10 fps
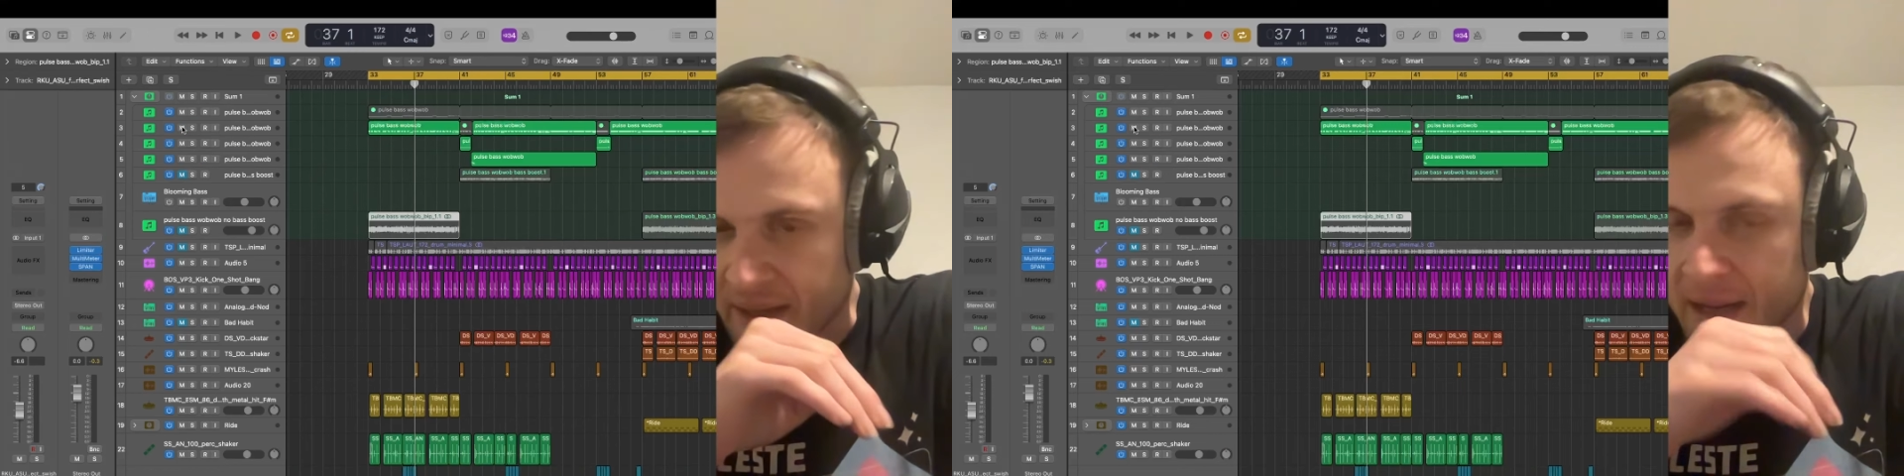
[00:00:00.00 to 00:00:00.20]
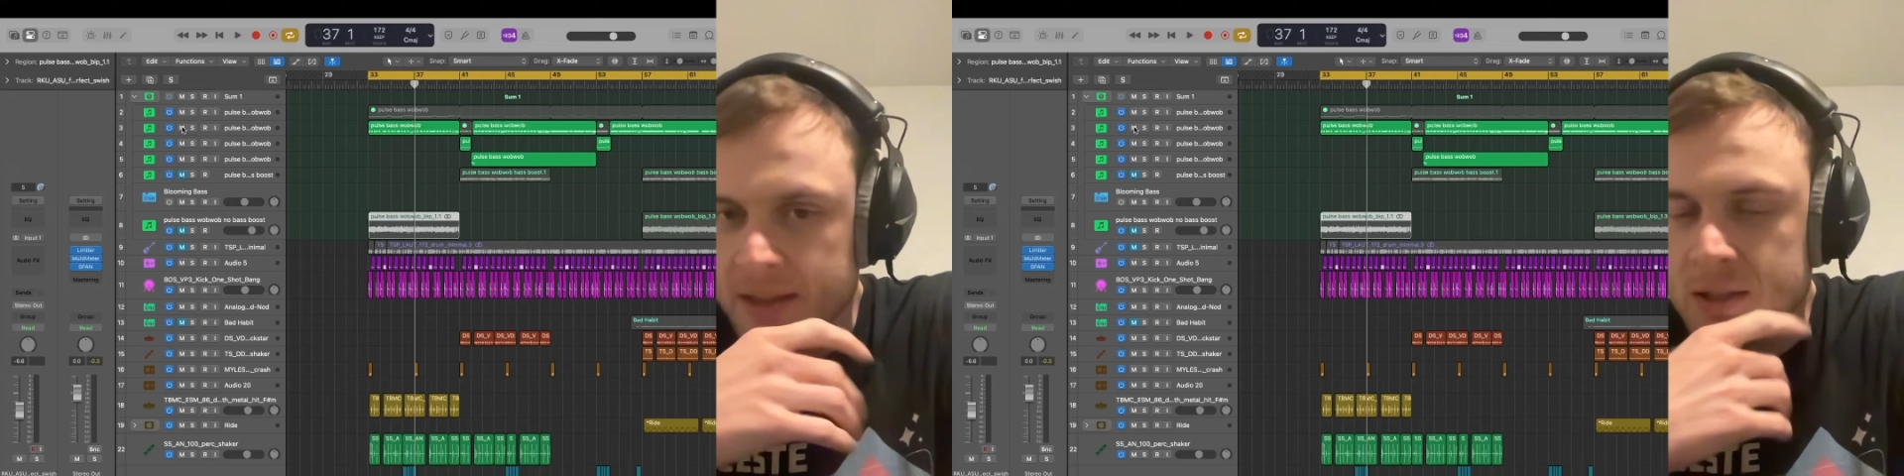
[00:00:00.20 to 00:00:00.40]

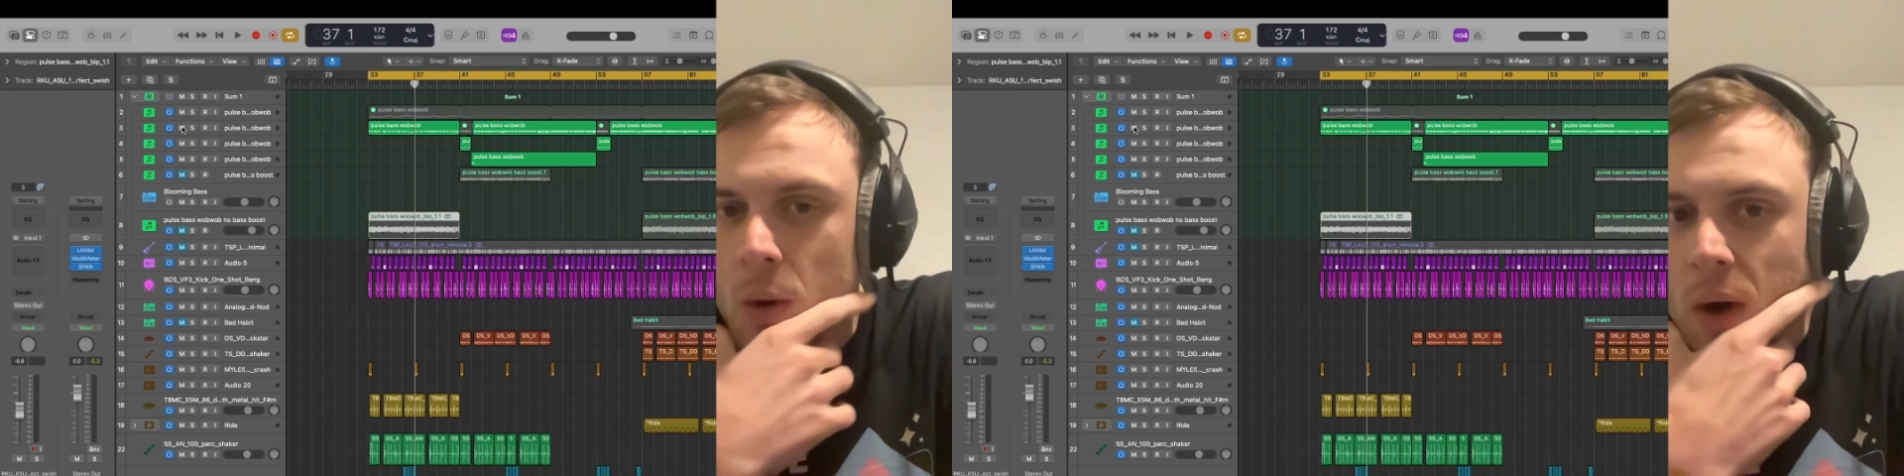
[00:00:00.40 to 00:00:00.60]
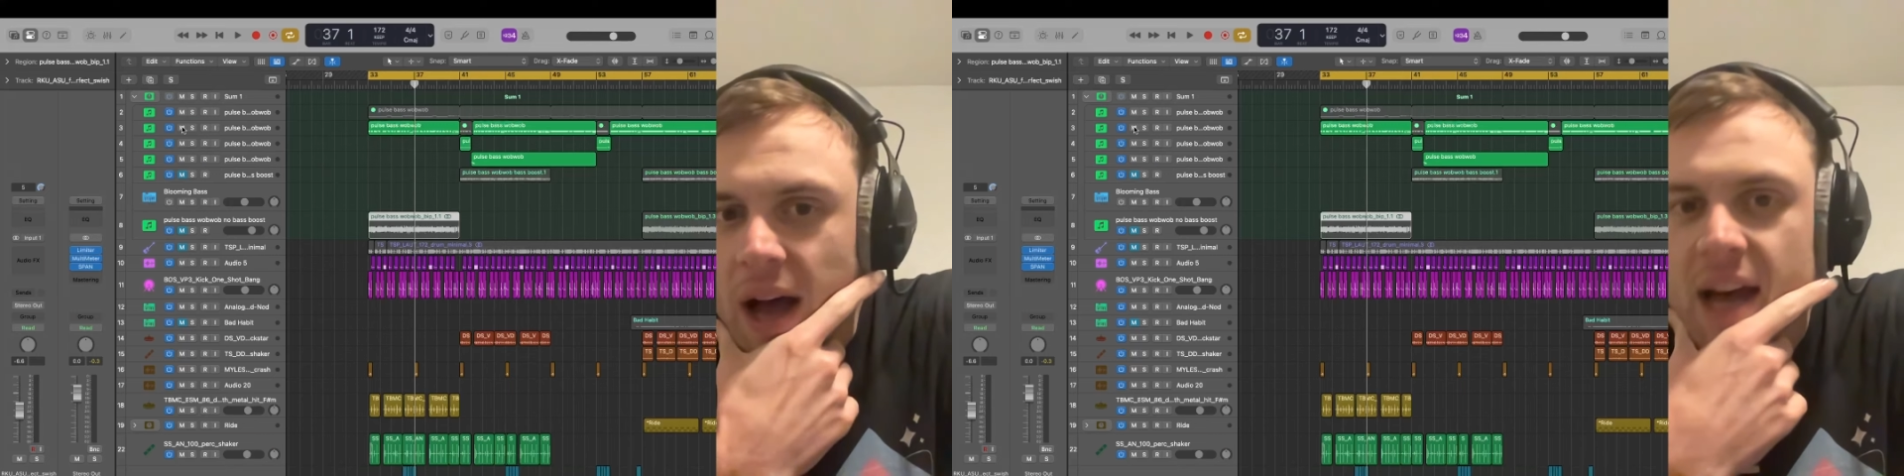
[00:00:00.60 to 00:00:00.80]
And
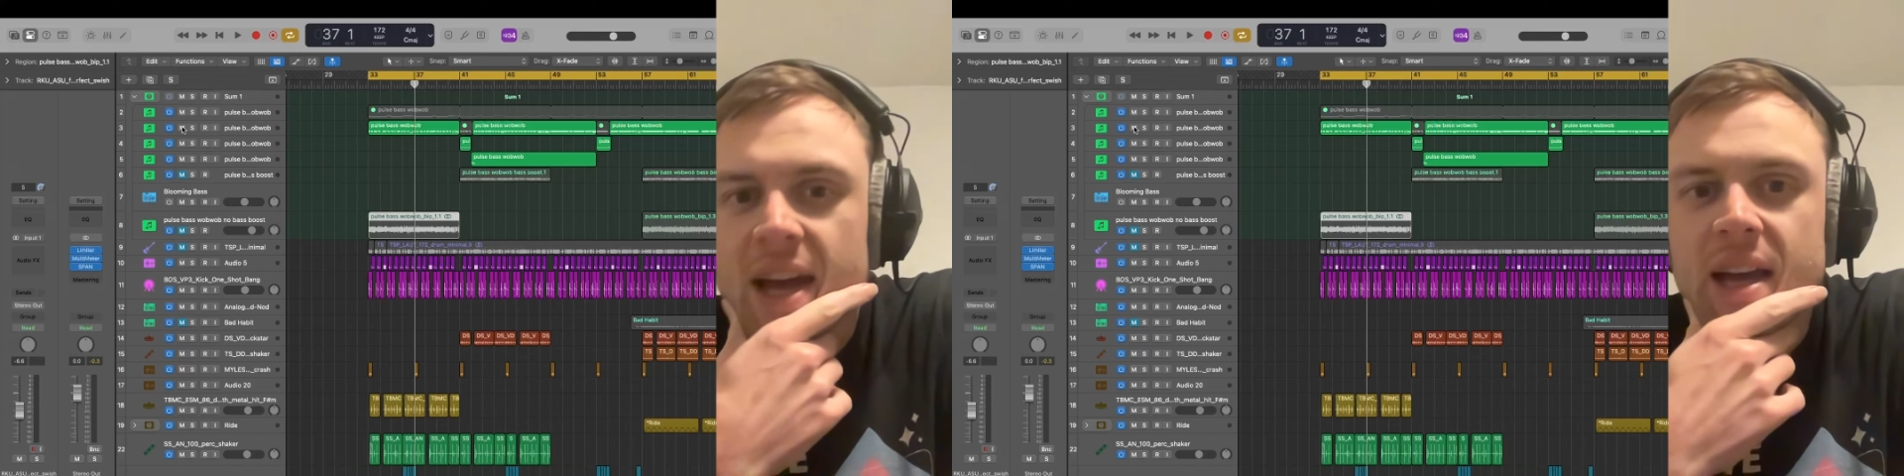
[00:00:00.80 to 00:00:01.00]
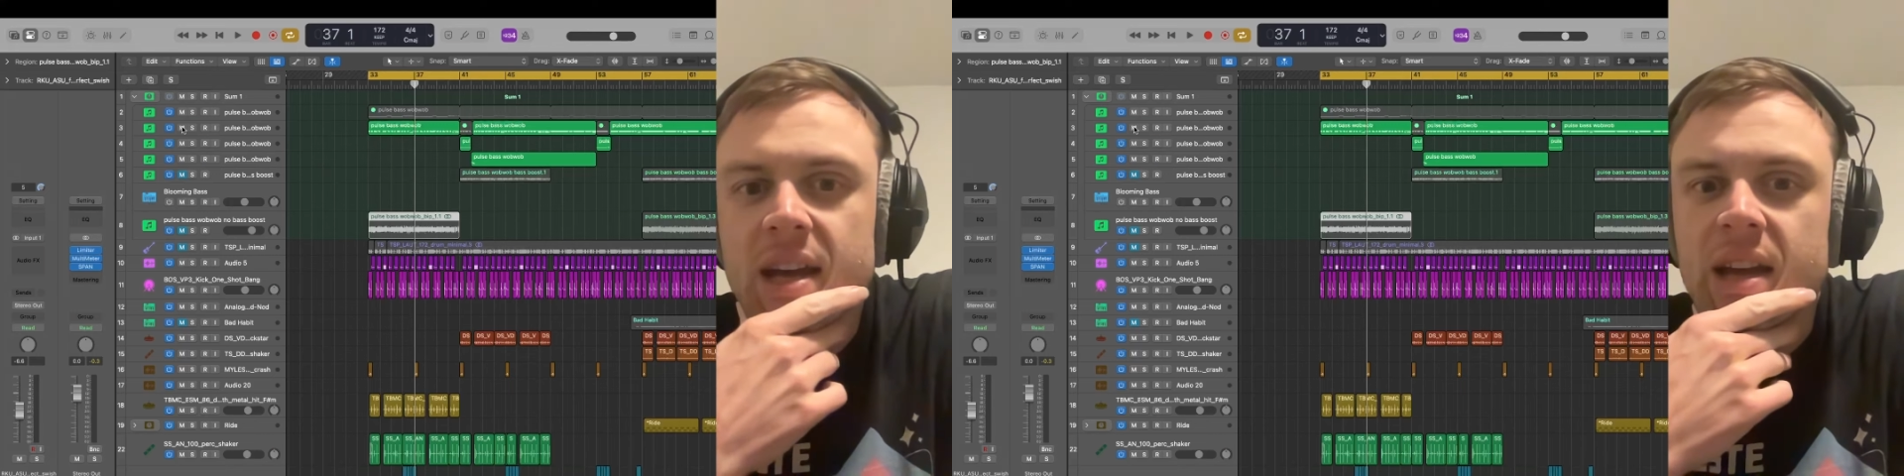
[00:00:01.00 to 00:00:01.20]
so
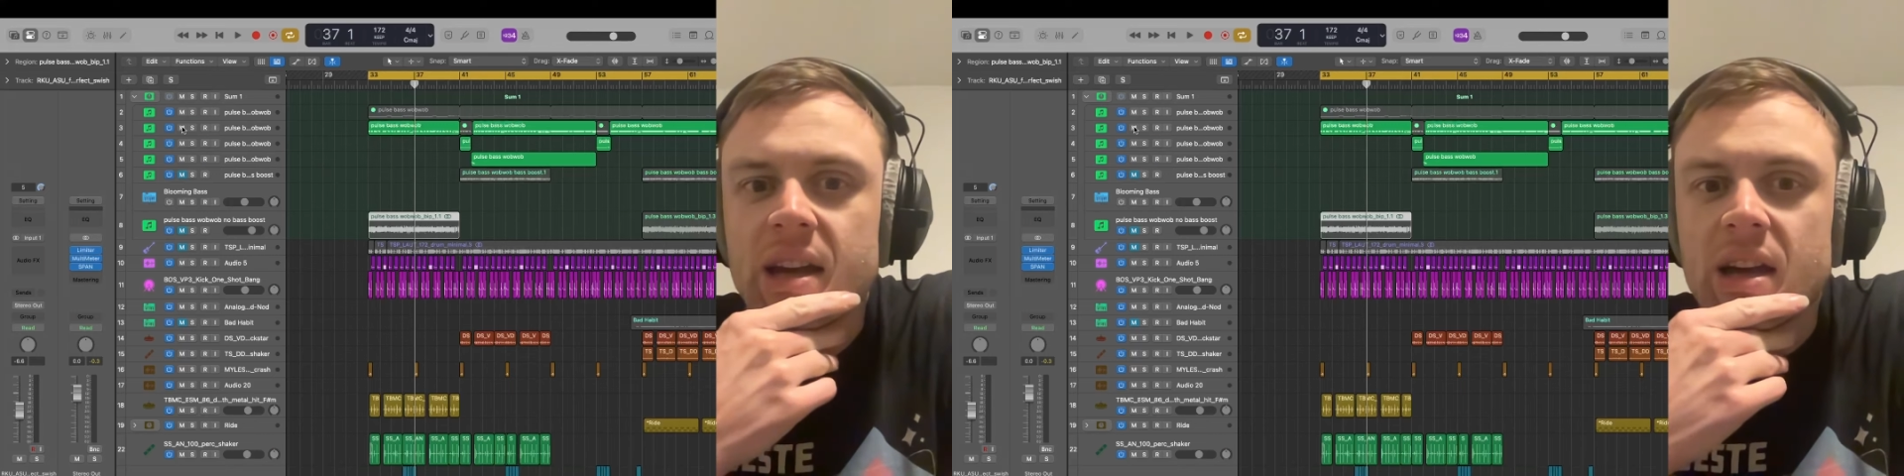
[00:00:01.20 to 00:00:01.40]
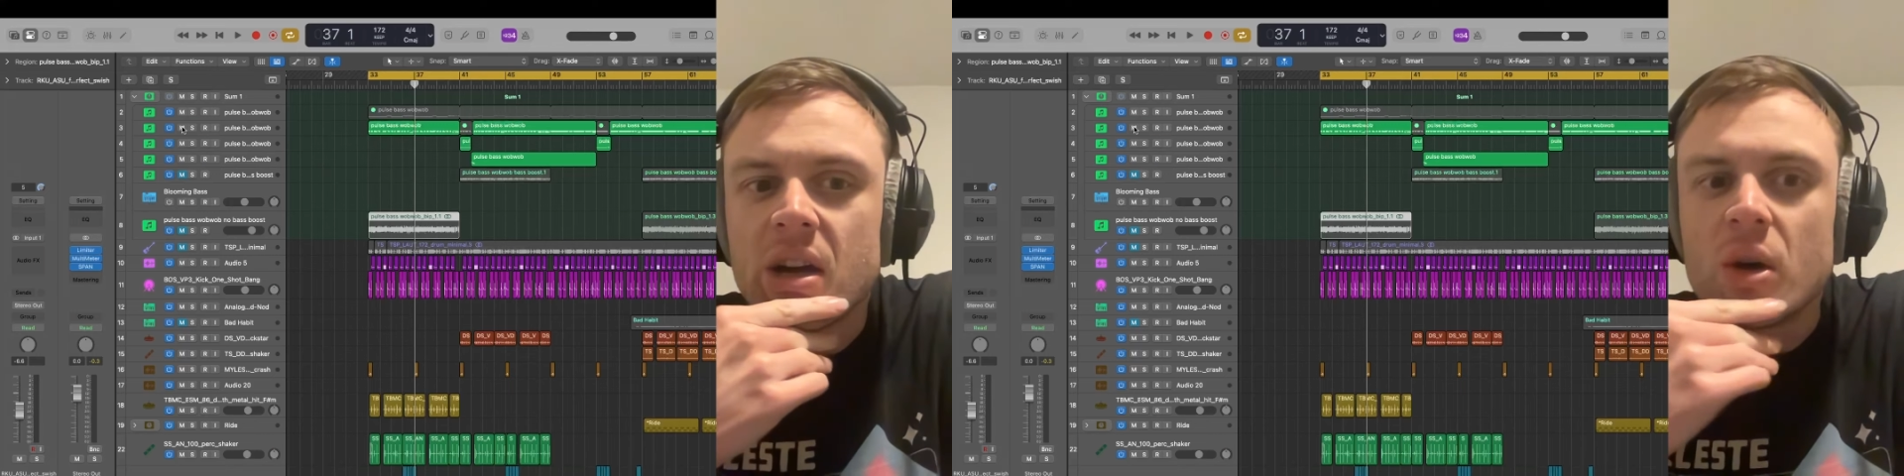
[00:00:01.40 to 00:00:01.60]
I